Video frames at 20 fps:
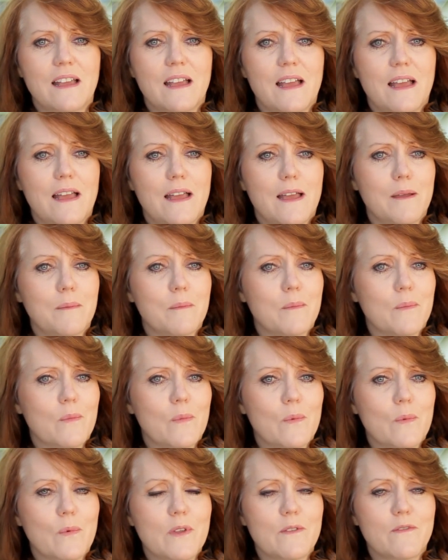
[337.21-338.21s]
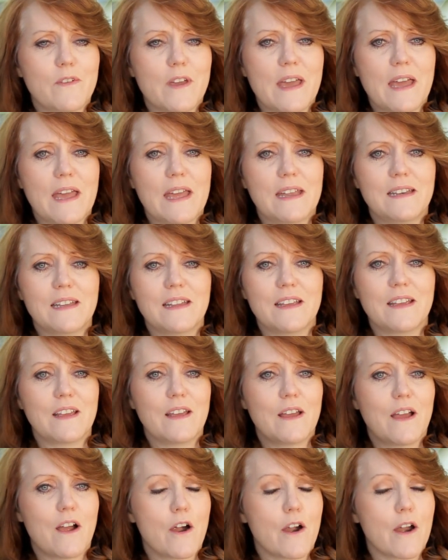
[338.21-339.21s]
Uh, we've had
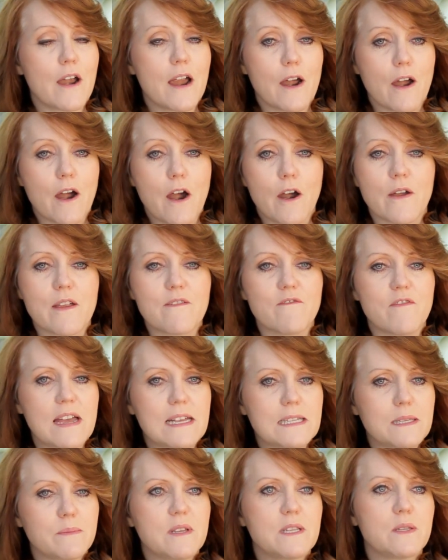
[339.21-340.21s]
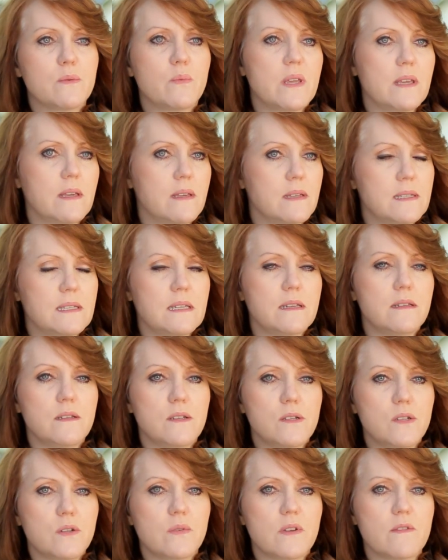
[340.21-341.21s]
our, our, our investments, we
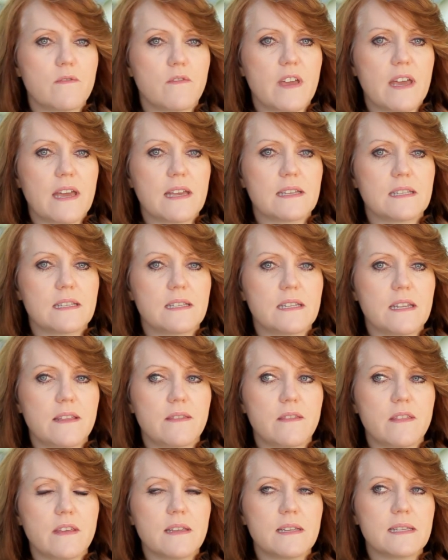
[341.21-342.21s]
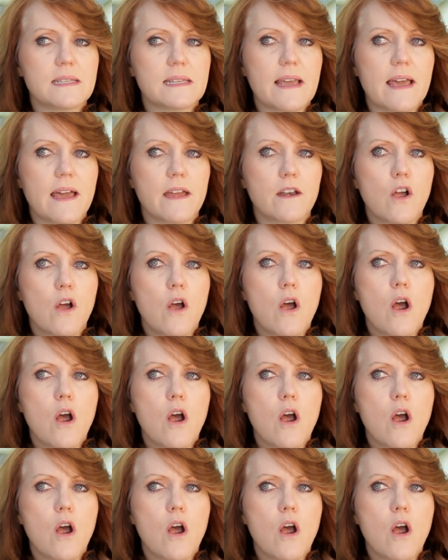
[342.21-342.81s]
continue to invest in things that